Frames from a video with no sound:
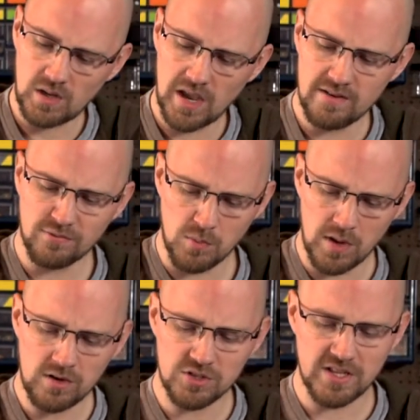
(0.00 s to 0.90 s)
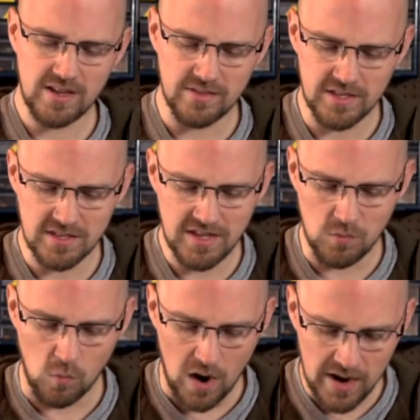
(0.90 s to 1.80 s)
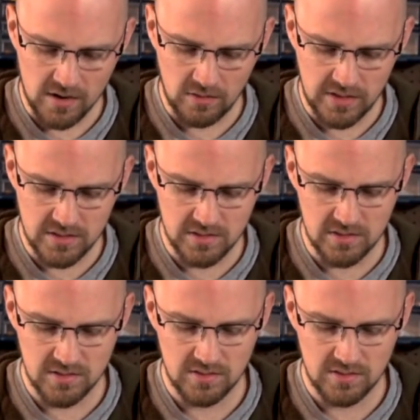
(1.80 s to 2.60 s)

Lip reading: and from what I understand, this is a wireless